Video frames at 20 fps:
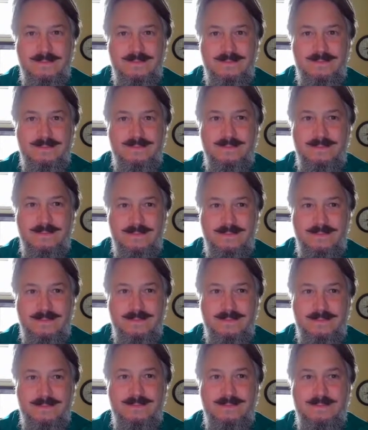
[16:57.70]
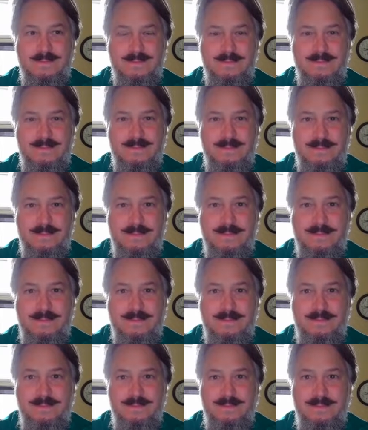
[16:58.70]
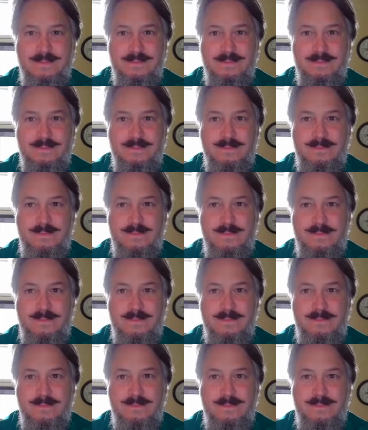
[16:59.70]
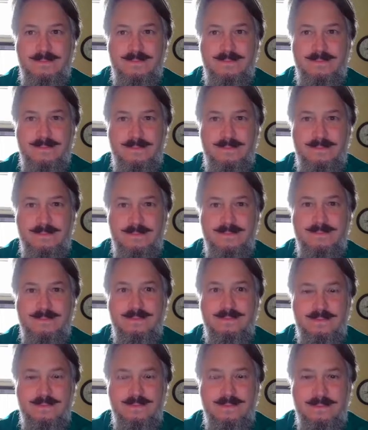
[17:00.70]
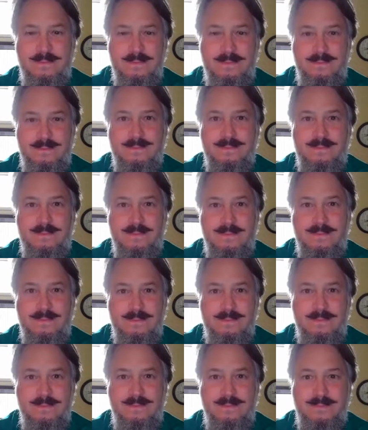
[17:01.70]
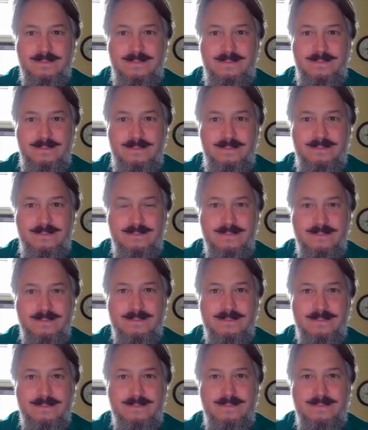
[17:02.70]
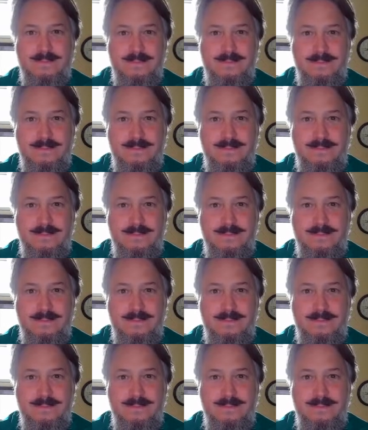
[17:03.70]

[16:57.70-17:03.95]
[no speech]